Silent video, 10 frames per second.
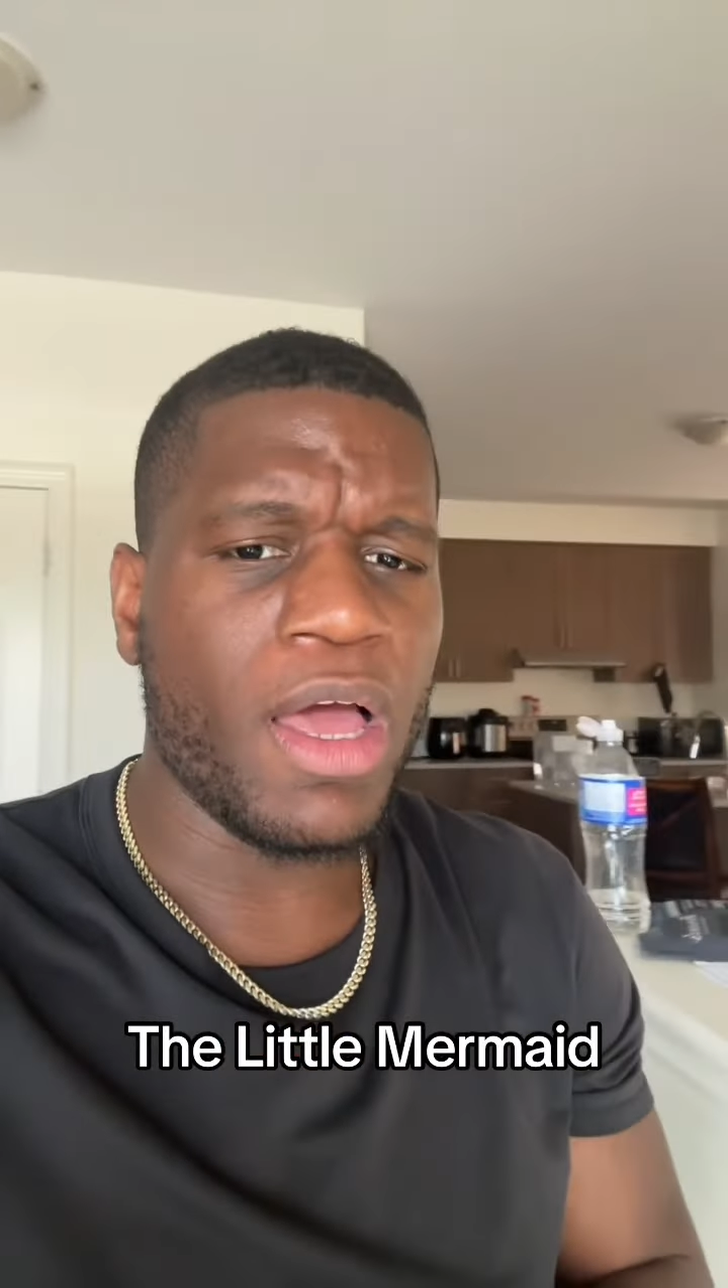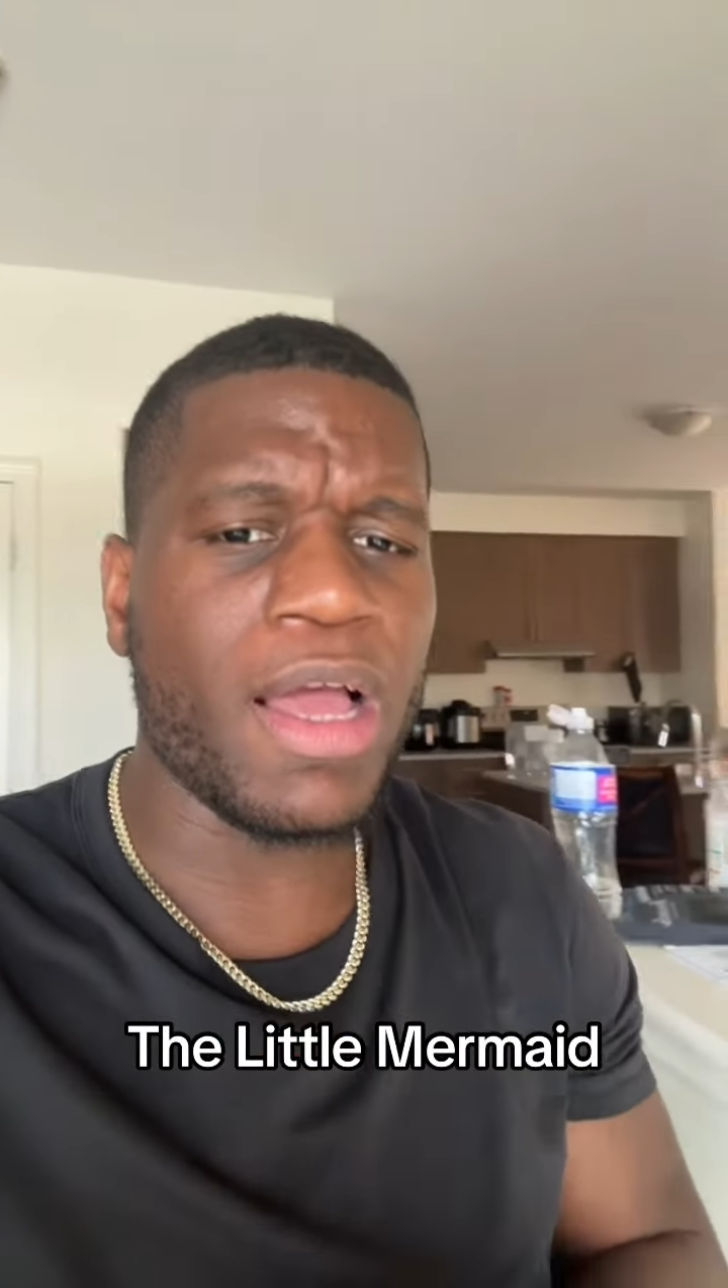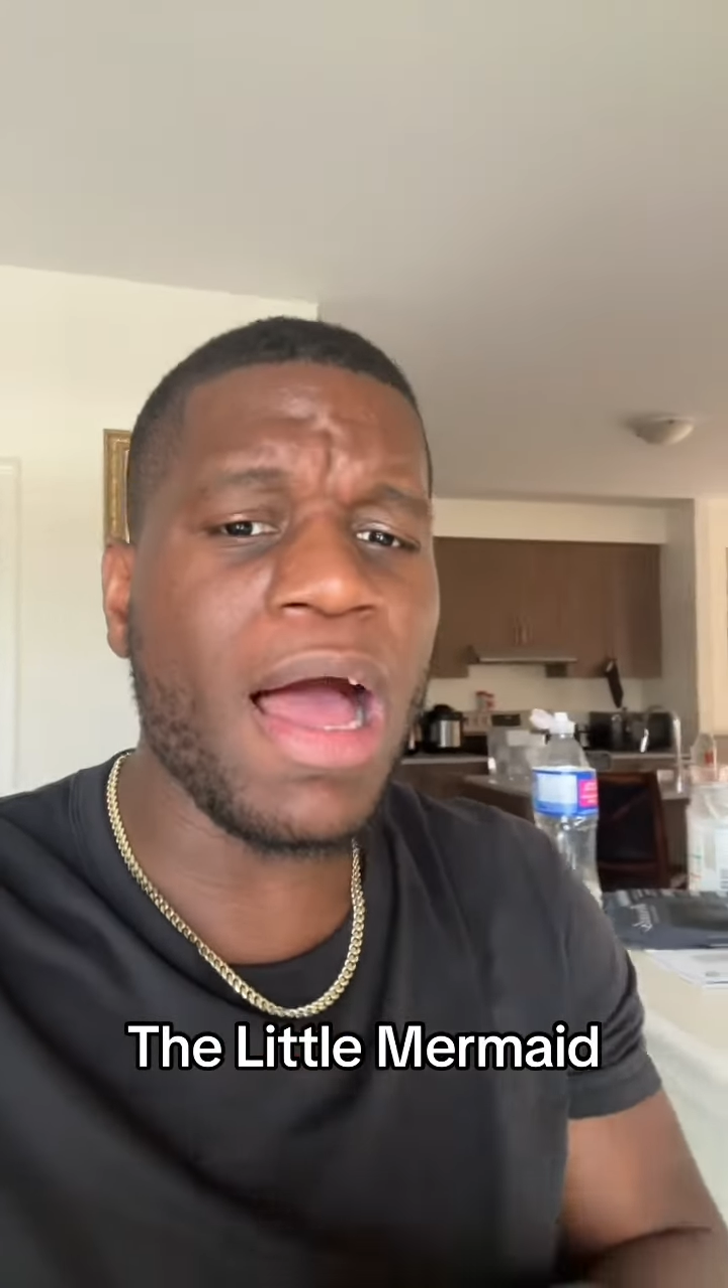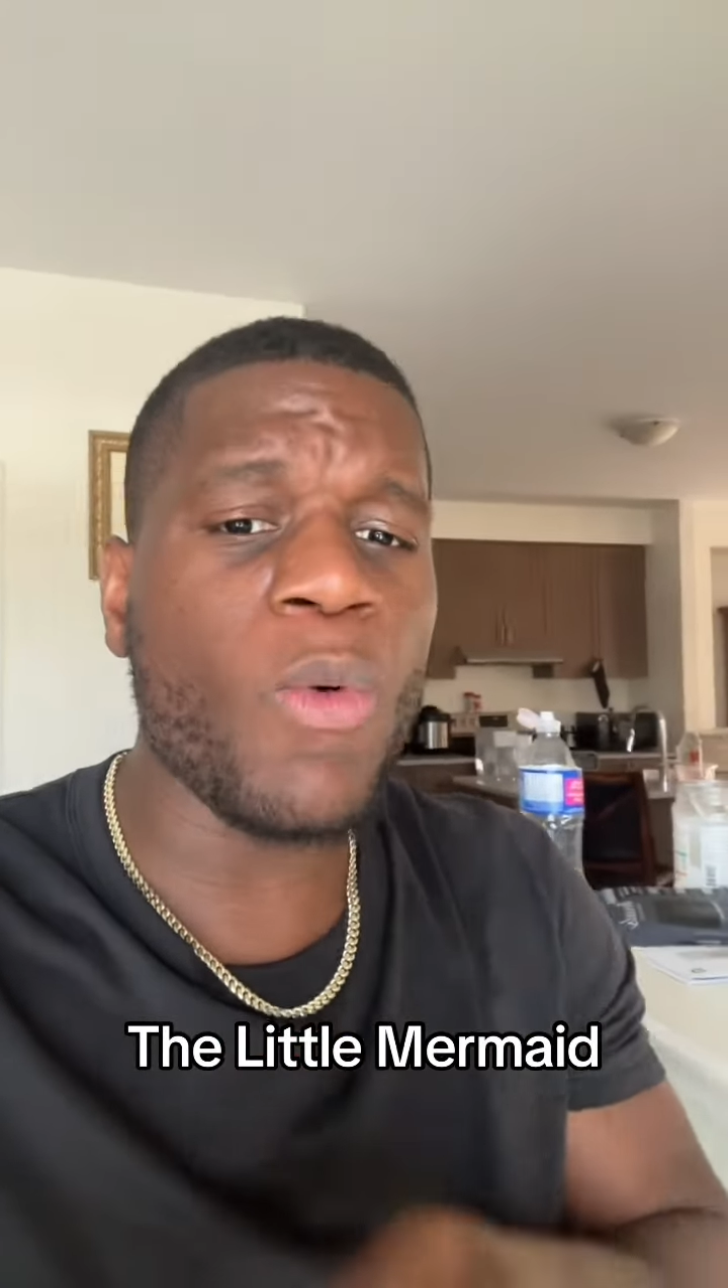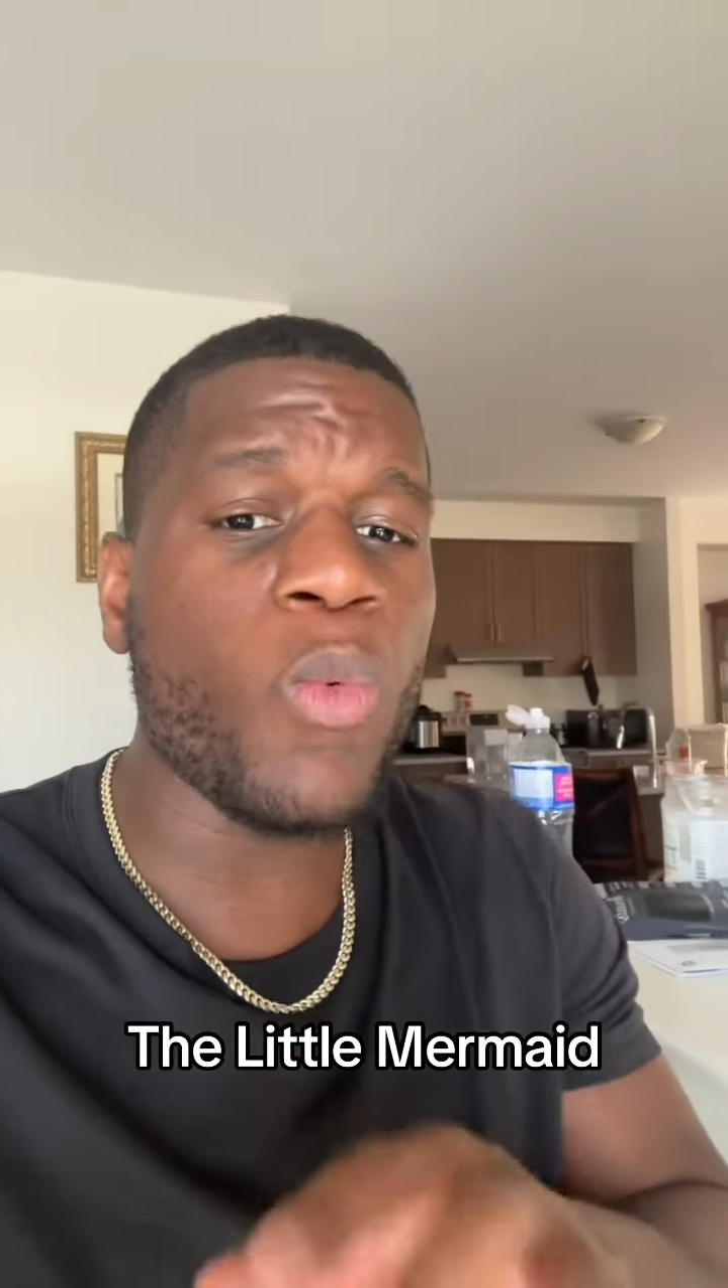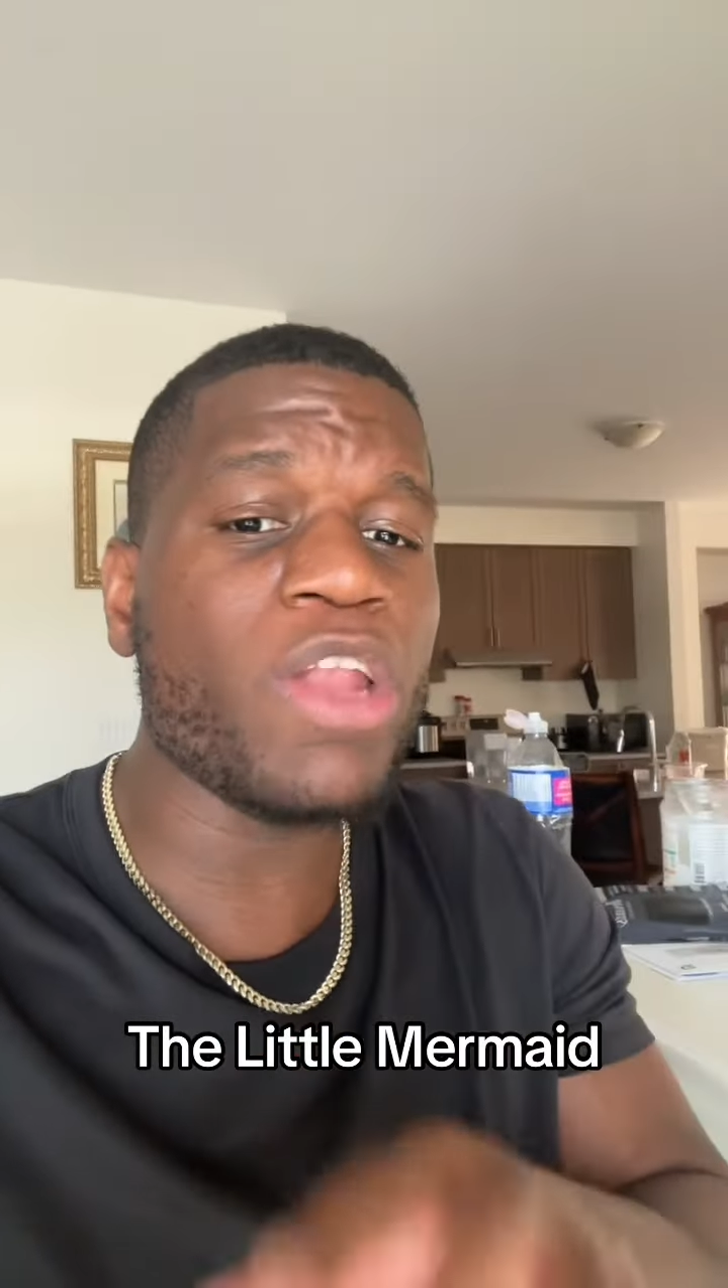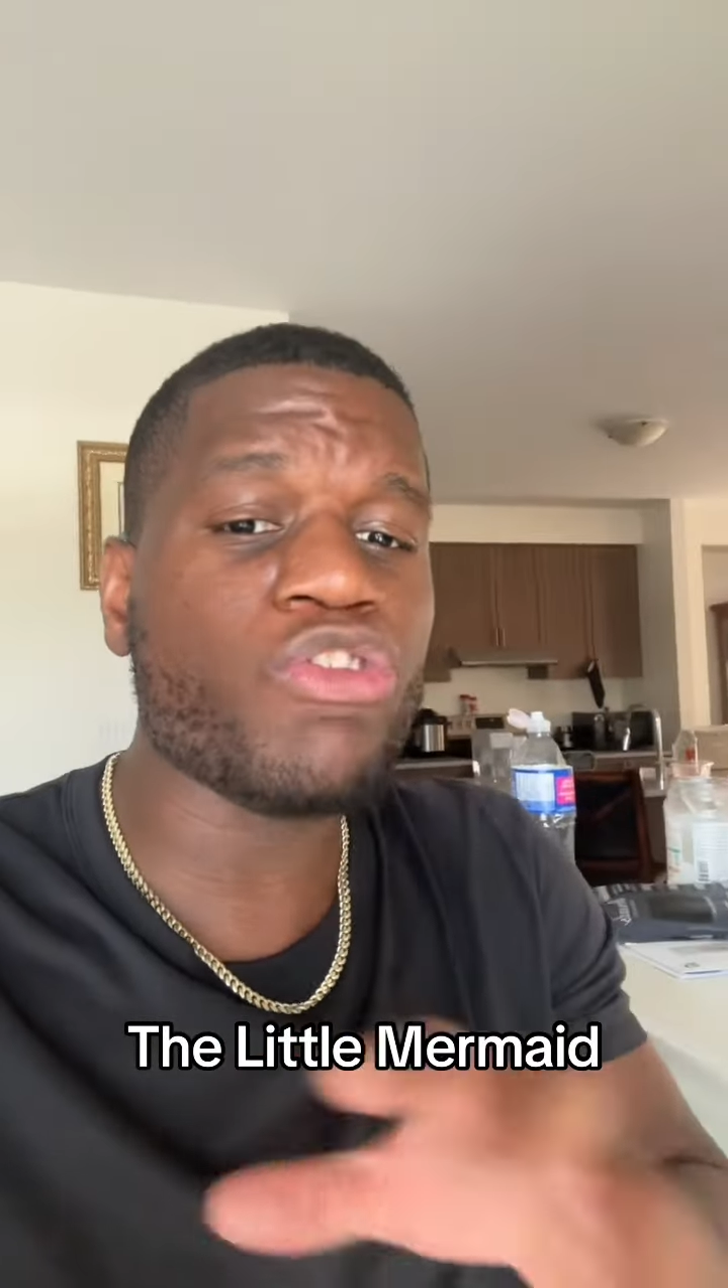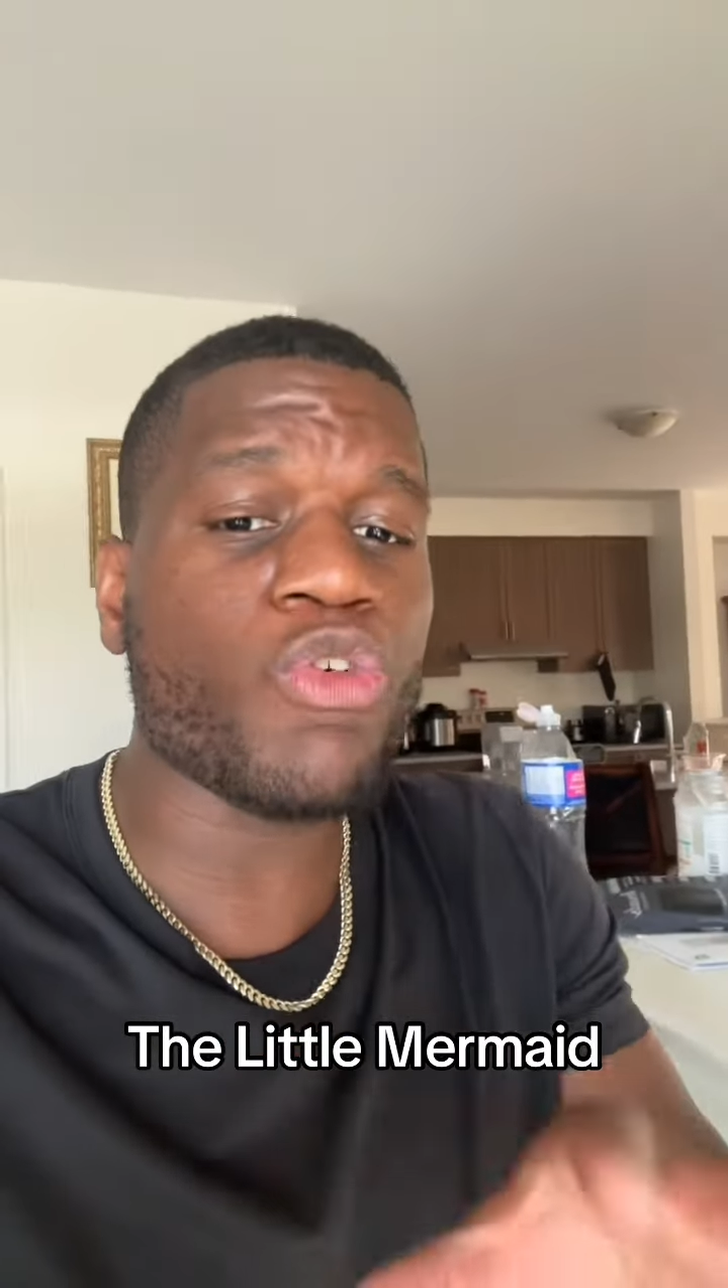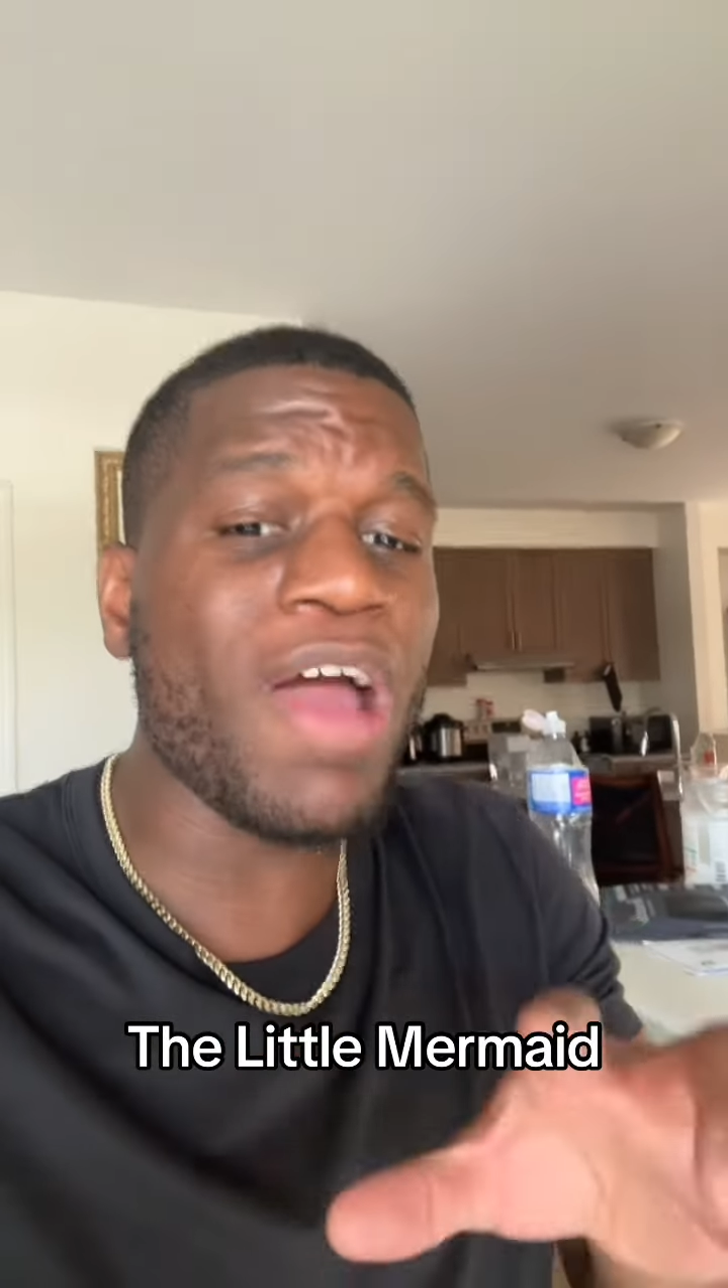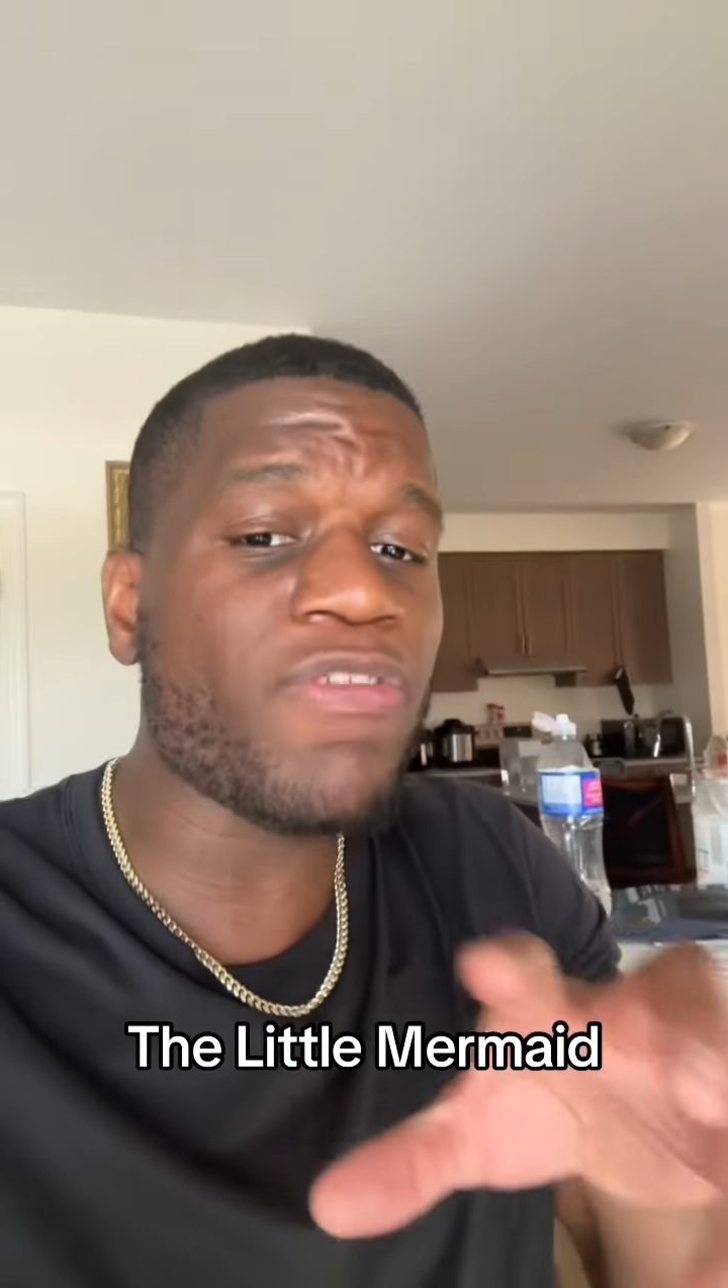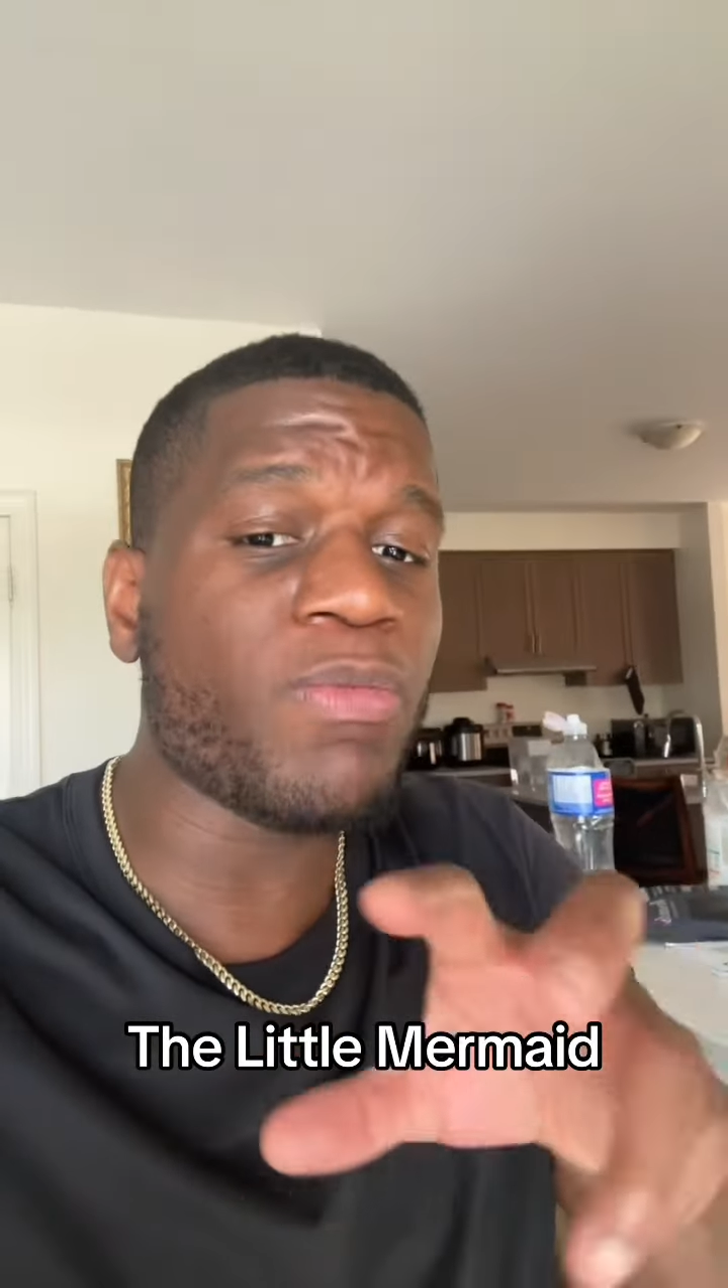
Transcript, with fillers: got witchcraft,